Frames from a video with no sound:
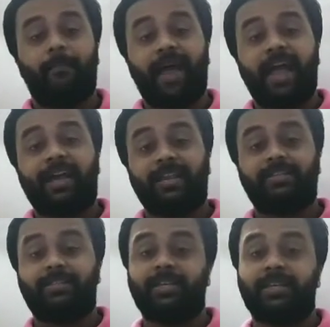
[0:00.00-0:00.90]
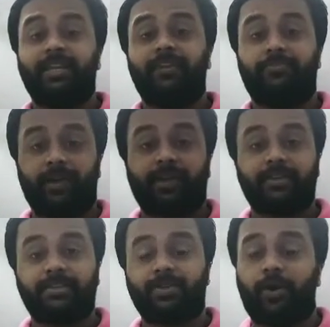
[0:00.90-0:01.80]
Magnetic
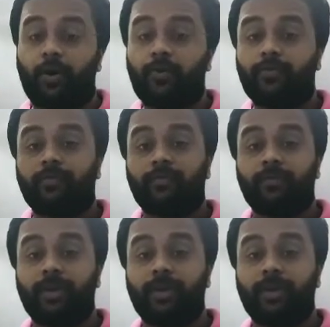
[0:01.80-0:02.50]
effects of